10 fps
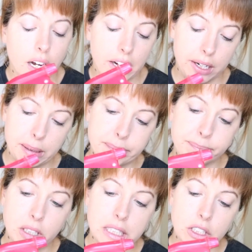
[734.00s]

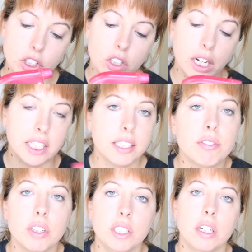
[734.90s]
Um, there's a lot of
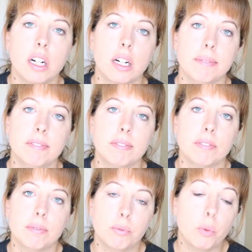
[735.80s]
different um,
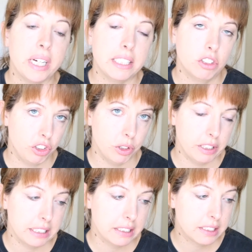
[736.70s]
ways to do
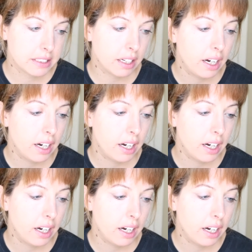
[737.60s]
this.